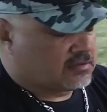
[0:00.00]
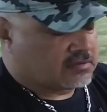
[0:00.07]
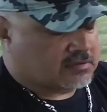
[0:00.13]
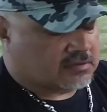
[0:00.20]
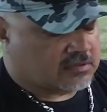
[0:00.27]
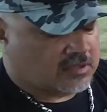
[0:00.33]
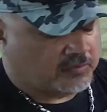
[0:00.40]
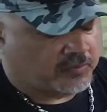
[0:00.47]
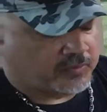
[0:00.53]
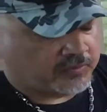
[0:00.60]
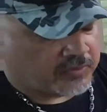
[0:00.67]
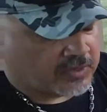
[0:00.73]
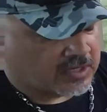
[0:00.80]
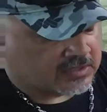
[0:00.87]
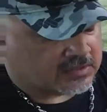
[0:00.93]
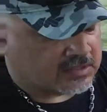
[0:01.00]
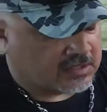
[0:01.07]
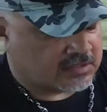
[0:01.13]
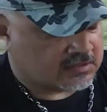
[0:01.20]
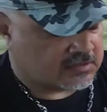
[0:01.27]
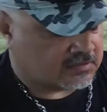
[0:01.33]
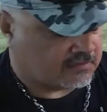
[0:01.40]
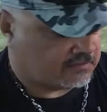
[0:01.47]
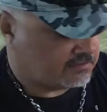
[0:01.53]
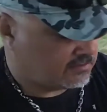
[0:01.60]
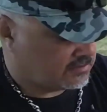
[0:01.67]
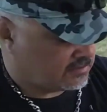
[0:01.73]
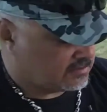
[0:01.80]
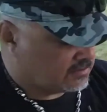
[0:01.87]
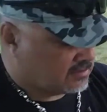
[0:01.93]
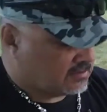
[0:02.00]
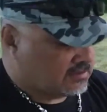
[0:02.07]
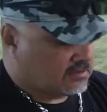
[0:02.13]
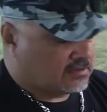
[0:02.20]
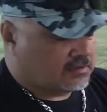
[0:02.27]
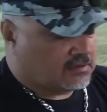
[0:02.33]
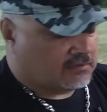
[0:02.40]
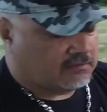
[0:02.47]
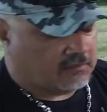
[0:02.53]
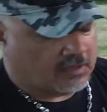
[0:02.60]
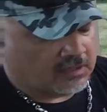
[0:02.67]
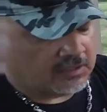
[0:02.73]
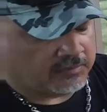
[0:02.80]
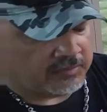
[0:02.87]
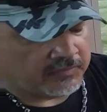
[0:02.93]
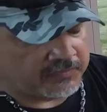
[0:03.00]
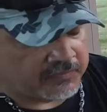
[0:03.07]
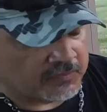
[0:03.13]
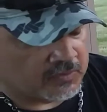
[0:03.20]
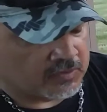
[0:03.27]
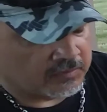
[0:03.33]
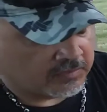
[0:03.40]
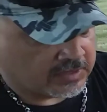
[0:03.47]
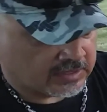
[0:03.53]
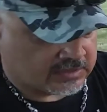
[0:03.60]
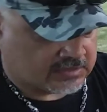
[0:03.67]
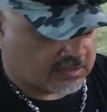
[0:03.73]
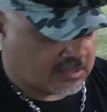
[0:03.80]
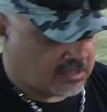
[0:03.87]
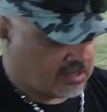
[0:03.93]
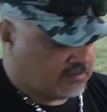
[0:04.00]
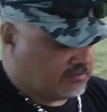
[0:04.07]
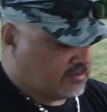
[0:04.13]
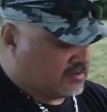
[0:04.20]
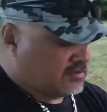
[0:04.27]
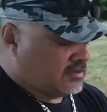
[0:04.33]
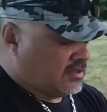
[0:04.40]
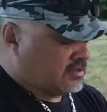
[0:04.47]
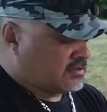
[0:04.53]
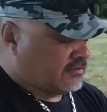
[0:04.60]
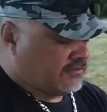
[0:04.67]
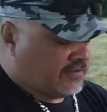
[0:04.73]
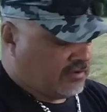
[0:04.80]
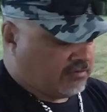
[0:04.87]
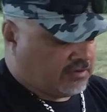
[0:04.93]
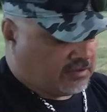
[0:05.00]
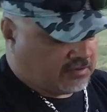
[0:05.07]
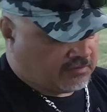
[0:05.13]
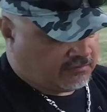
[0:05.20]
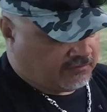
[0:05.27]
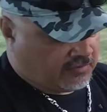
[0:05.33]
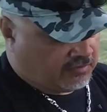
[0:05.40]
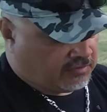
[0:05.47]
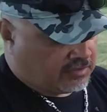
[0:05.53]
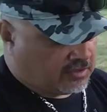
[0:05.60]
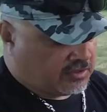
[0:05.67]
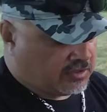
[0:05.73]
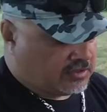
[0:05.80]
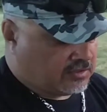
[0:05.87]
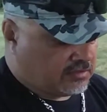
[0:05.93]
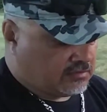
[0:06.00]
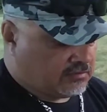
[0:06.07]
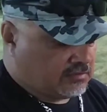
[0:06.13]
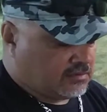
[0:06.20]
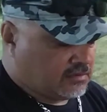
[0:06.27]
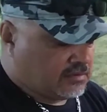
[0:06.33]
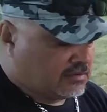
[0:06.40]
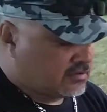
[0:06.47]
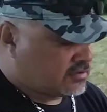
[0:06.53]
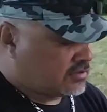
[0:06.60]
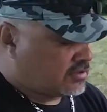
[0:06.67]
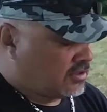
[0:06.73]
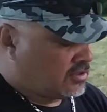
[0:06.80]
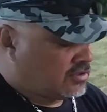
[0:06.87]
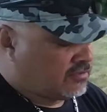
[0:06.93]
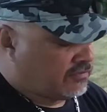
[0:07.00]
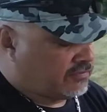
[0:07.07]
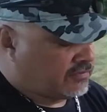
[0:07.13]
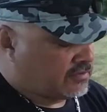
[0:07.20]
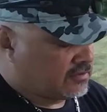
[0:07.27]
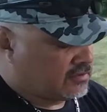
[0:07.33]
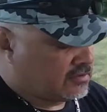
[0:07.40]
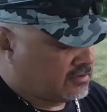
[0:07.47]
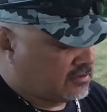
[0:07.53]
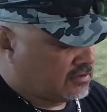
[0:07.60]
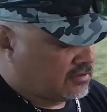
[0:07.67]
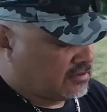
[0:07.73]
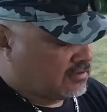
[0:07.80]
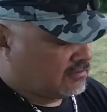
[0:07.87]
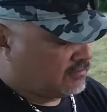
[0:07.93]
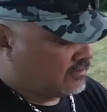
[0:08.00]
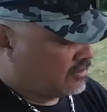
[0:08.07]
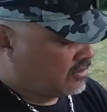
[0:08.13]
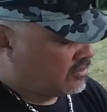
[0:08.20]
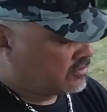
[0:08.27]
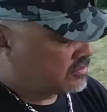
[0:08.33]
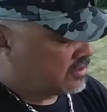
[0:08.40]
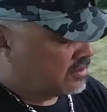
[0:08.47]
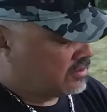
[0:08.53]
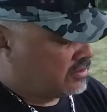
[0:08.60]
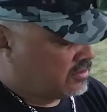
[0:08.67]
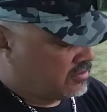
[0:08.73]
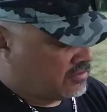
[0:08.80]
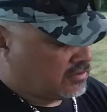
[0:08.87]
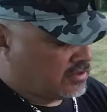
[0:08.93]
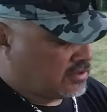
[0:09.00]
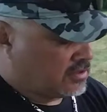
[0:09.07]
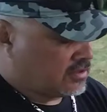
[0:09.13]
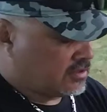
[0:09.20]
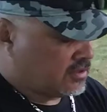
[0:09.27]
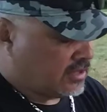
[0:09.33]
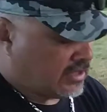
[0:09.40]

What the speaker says: Simple process. Done it before many times. It's a very good stove. Those of you who are